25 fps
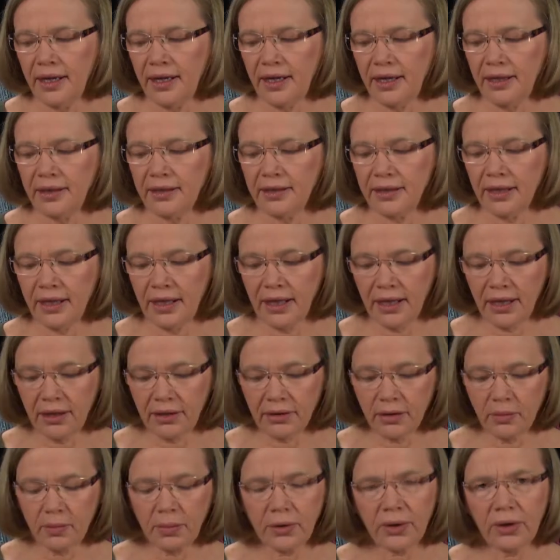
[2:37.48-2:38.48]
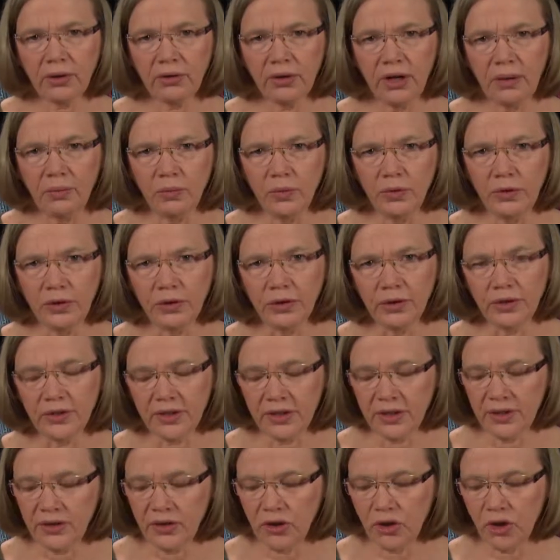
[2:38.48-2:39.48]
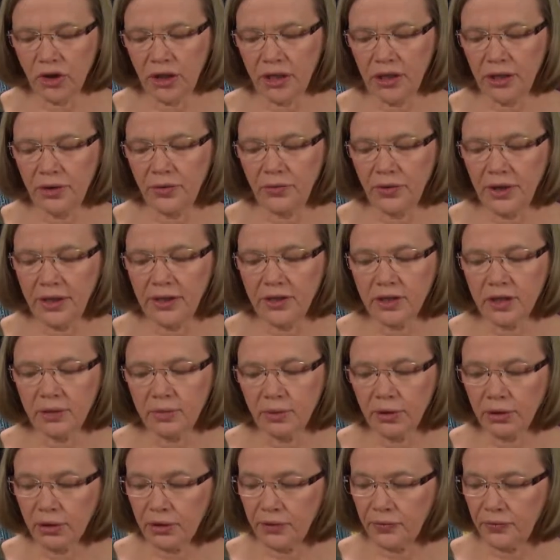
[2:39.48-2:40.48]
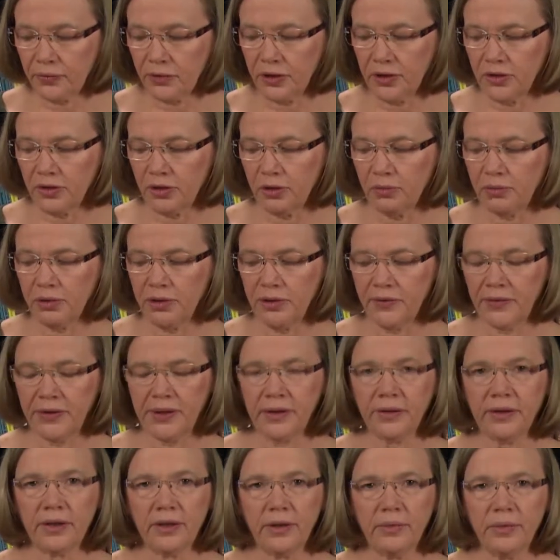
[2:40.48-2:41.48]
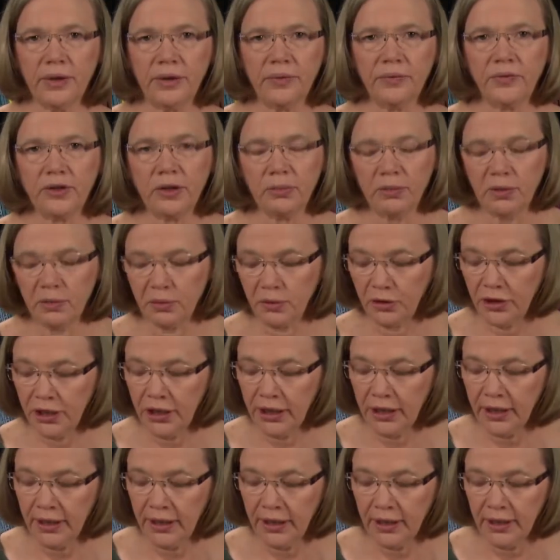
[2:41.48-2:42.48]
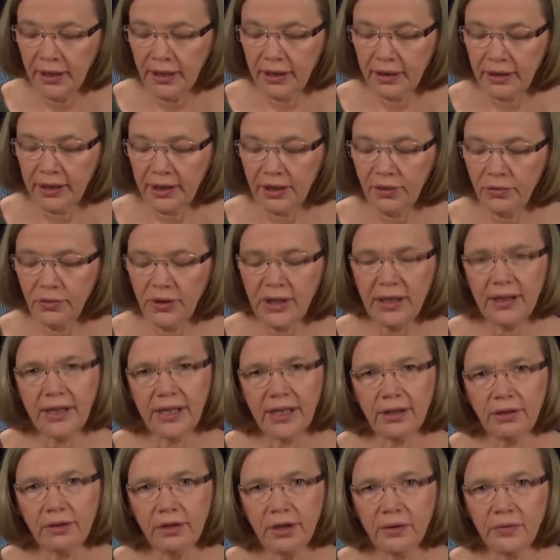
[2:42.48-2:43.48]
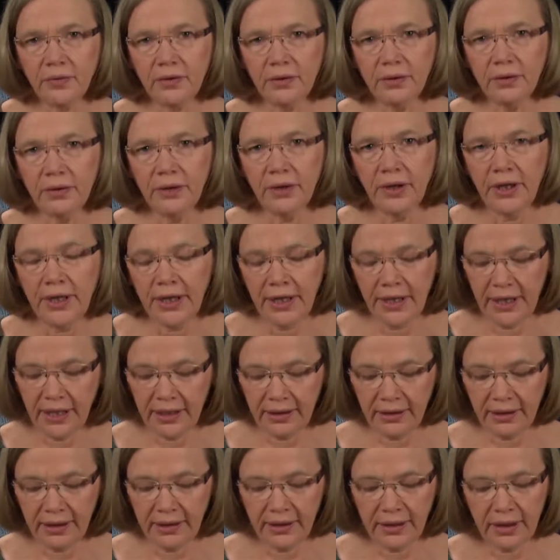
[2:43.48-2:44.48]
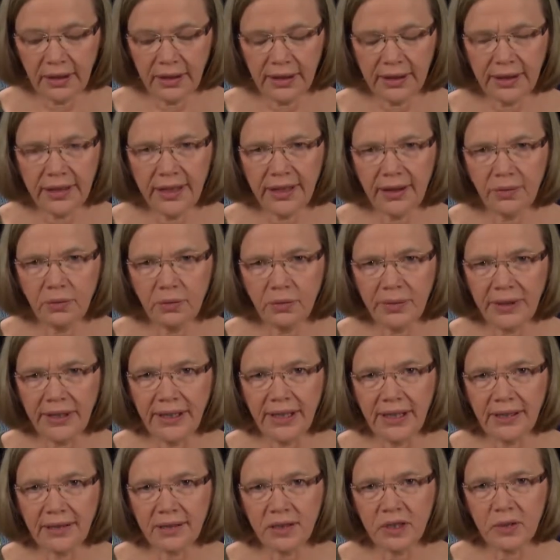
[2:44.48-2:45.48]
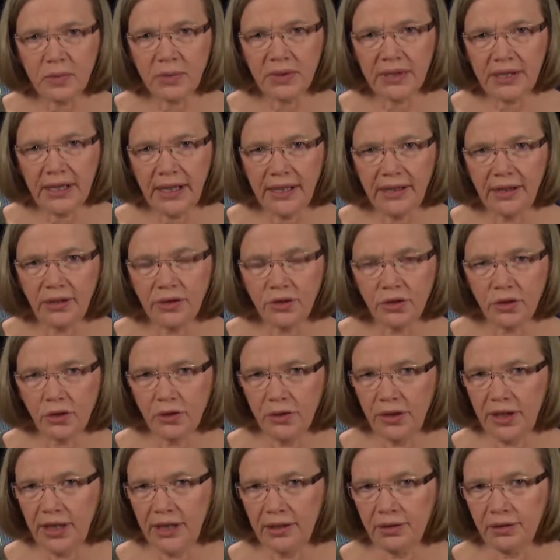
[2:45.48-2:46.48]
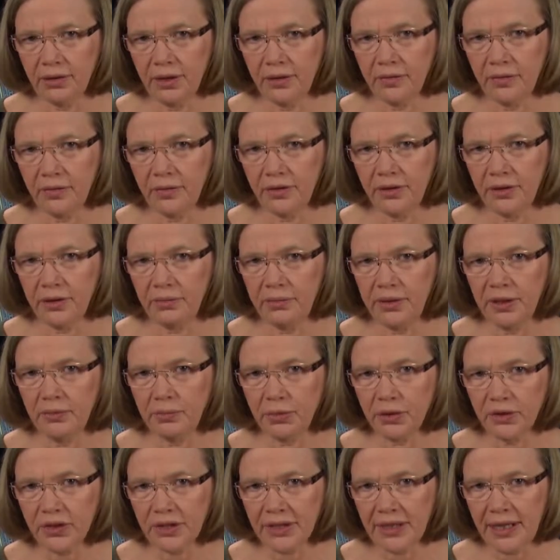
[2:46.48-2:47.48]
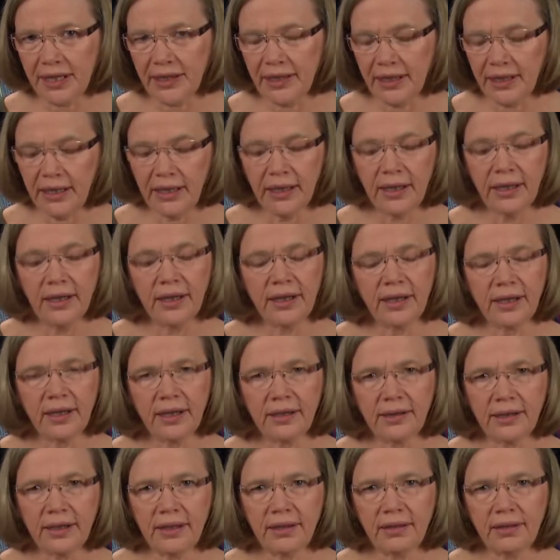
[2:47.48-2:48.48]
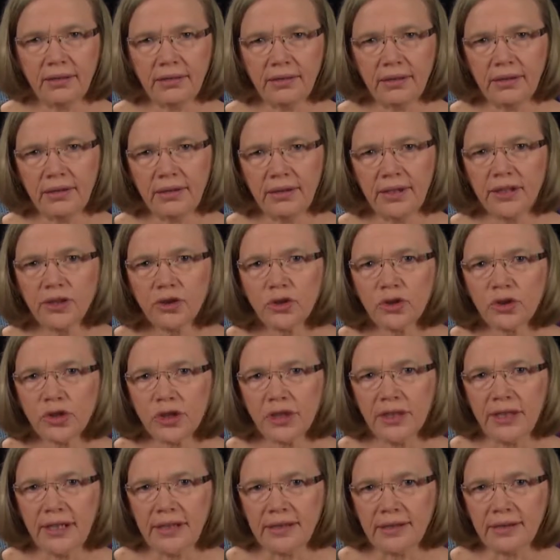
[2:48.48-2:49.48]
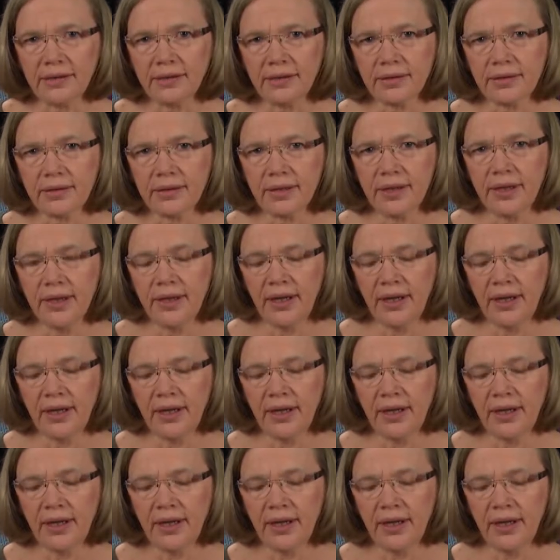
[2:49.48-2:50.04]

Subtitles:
And how the program works is a child reads the book. For example, if they're going to read Farmer Boy, they'd read that novel, and then there will be lessons pertaining to that novel. There'll be a book study and then literature lessons,